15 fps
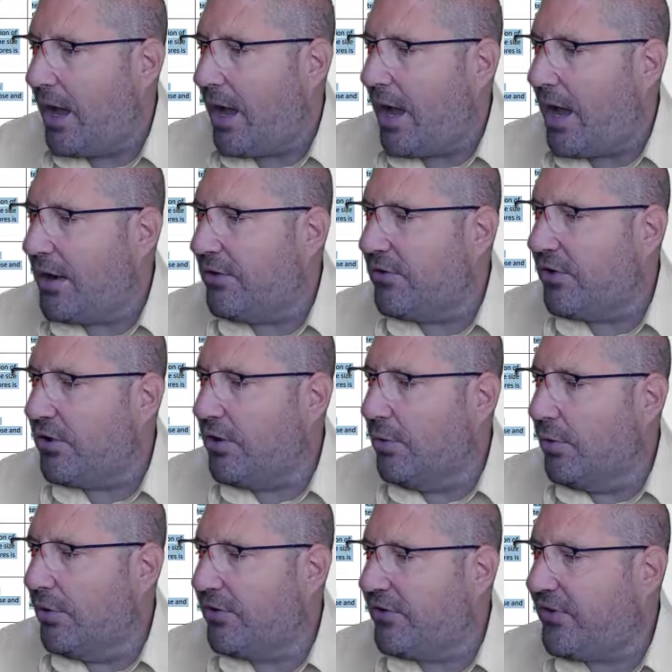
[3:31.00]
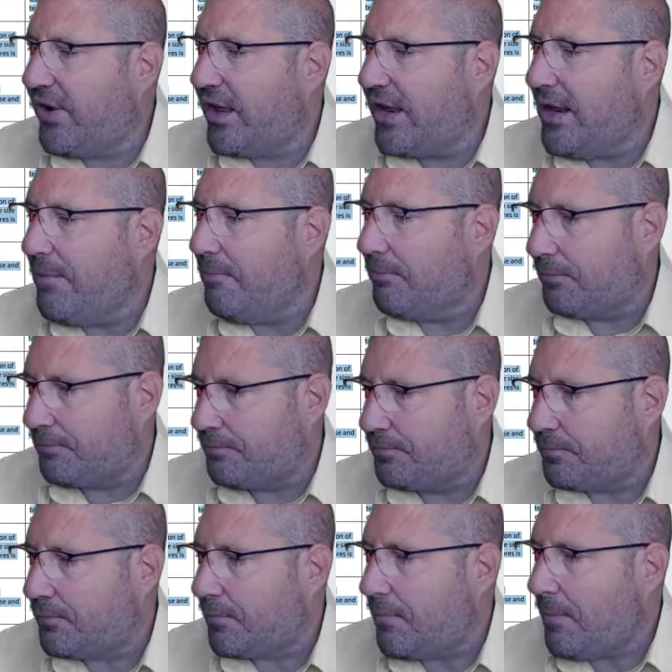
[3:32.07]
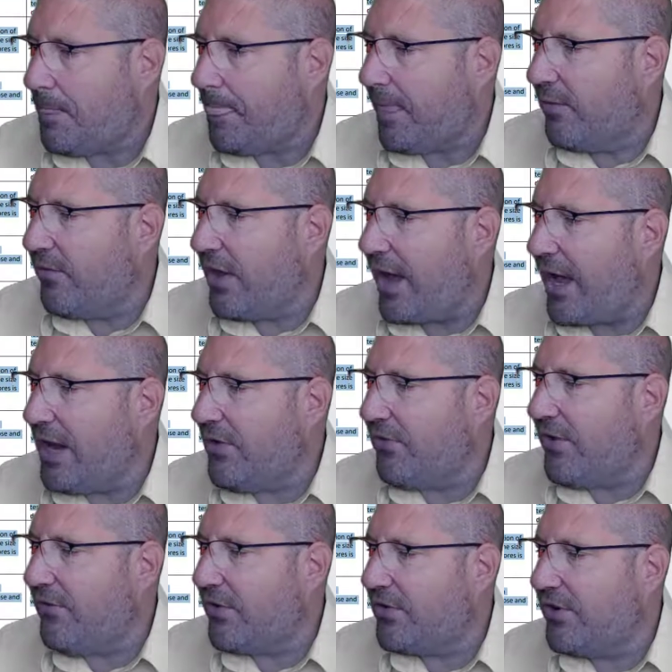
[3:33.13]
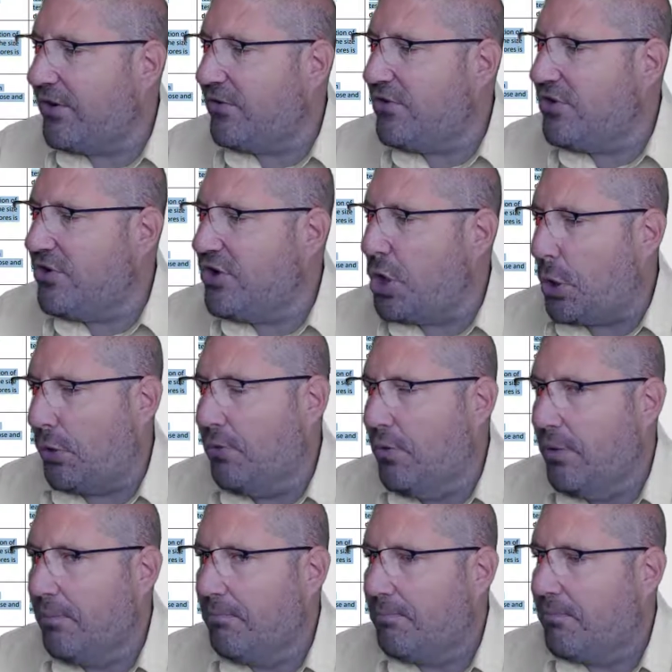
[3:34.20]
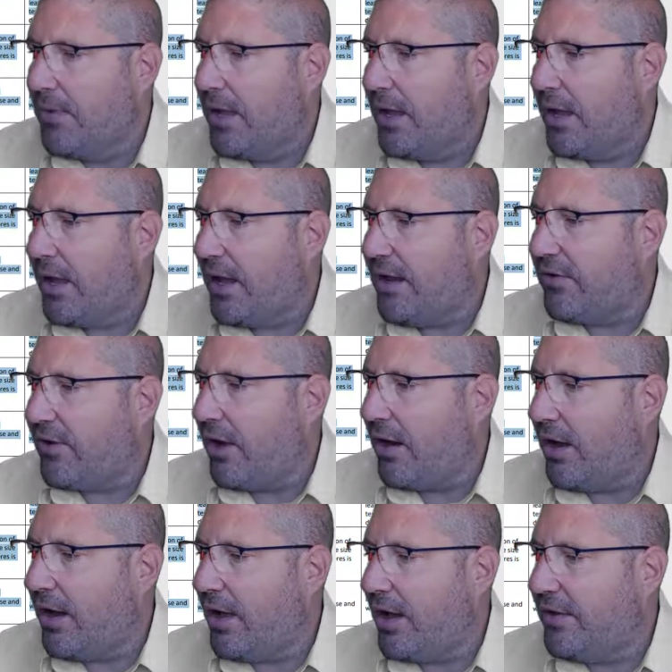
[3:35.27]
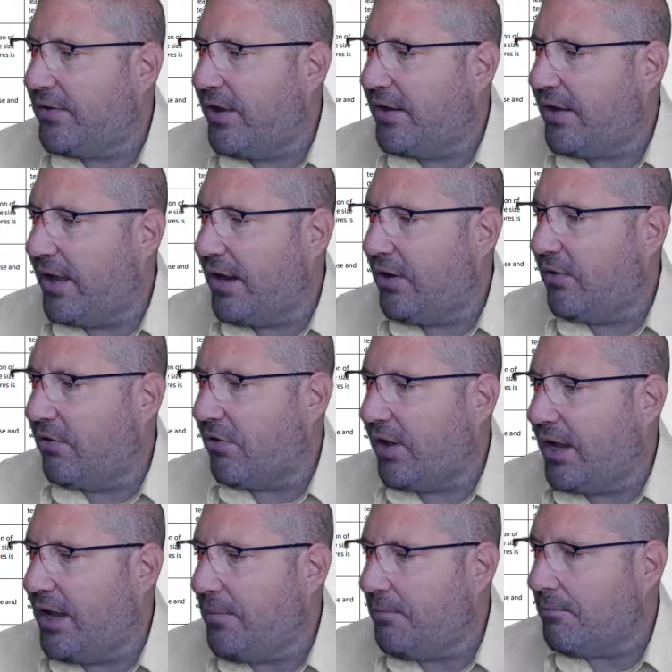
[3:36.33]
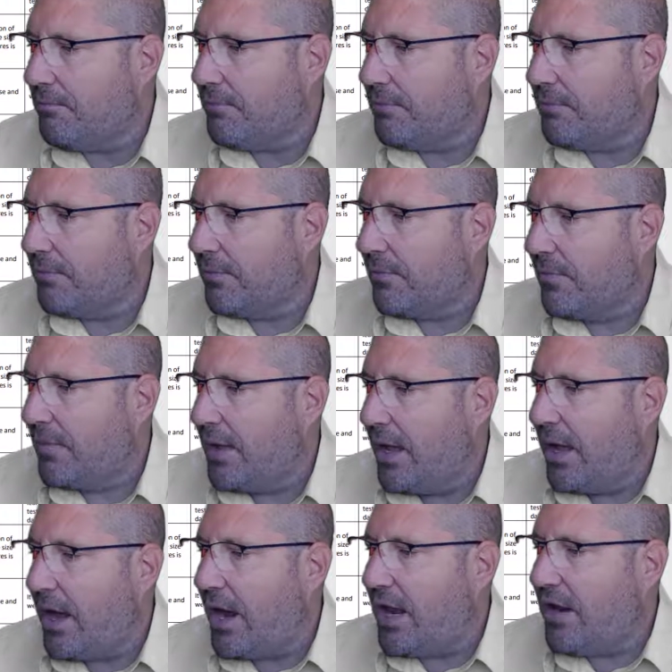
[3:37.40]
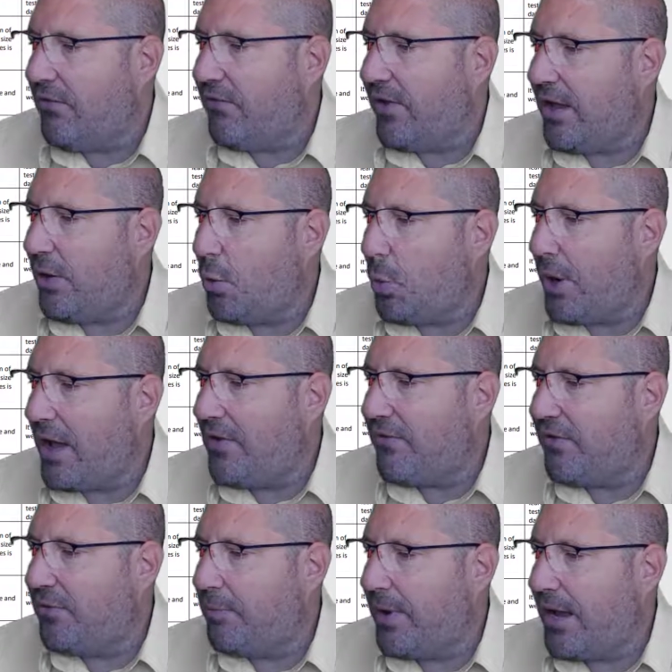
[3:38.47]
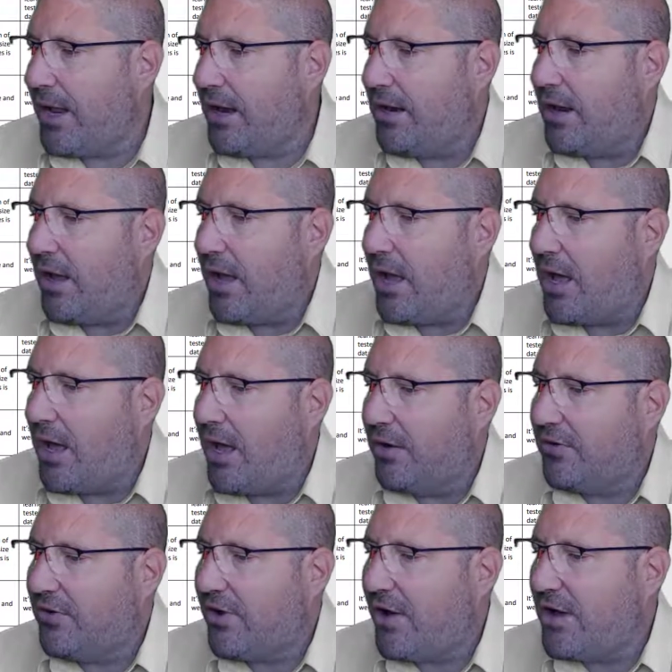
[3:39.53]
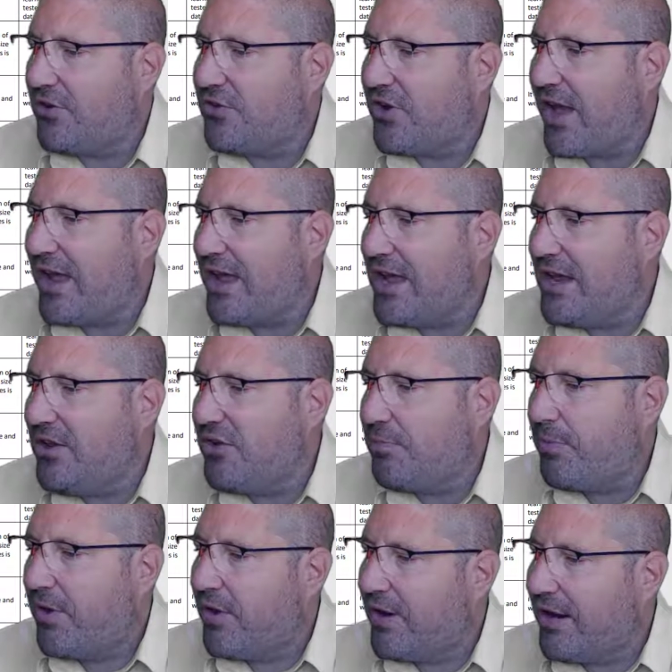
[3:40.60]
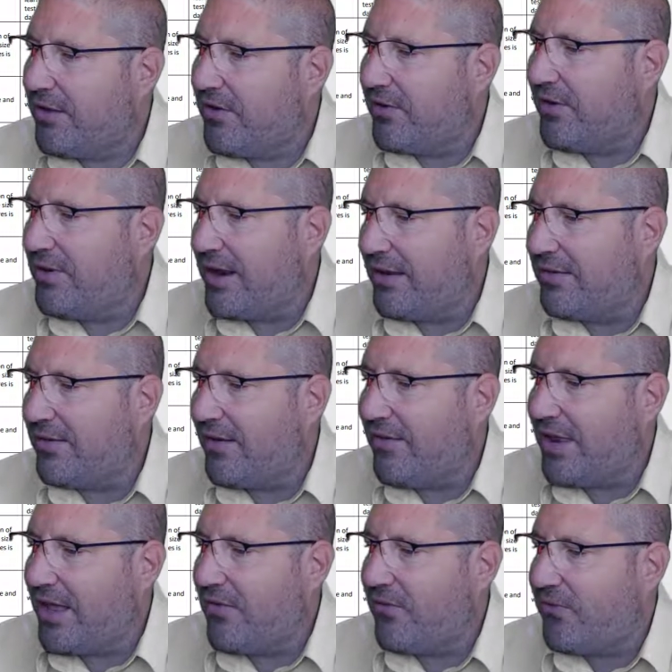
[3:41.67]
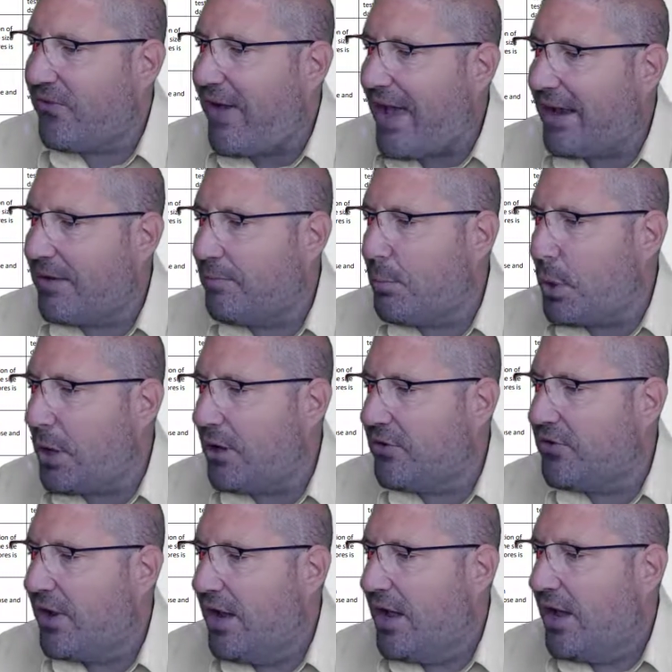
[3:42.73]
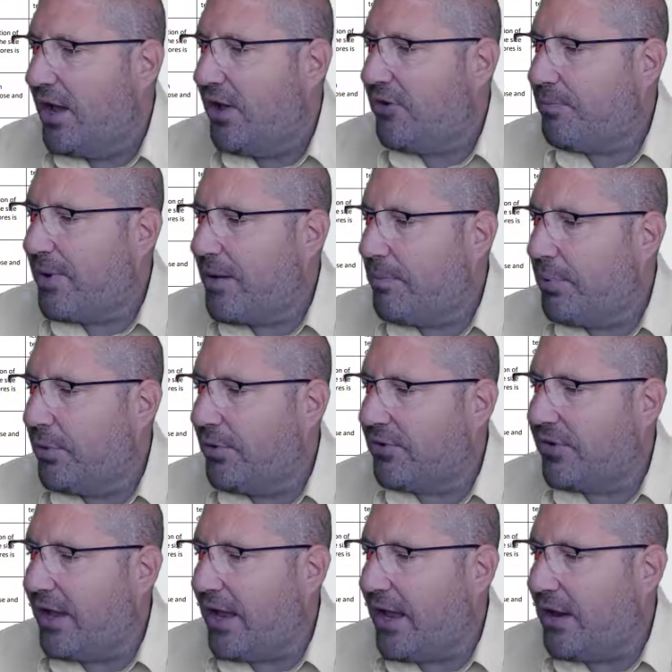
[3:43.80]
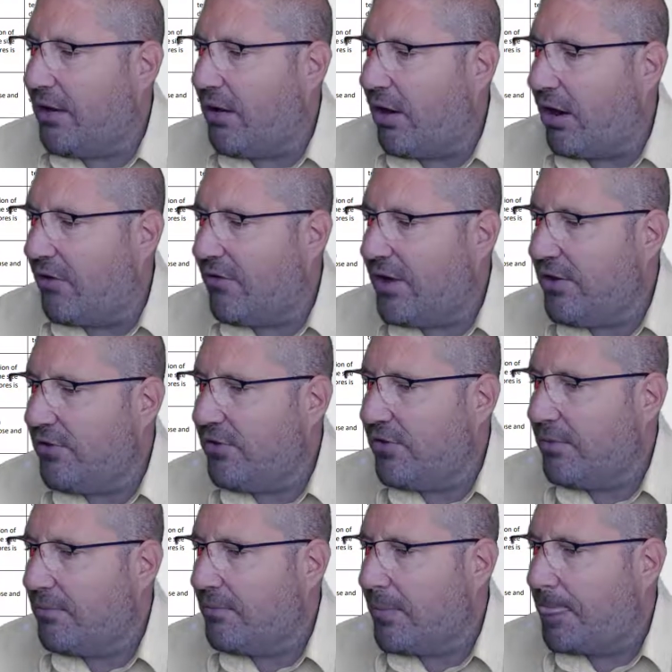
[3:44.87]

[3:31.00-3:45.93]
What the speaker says: And you will see that anything that is new is highlighted in green. Anything where there's been a slight change but it doesn't necessarily affect much has been put in orange.